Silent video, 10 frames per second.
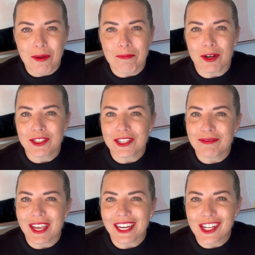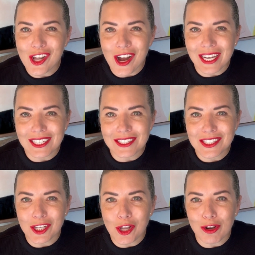Most of their
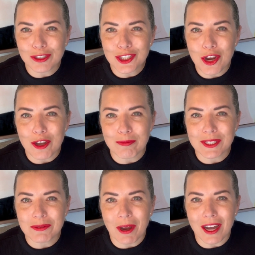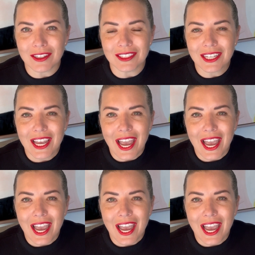clients are long term as well.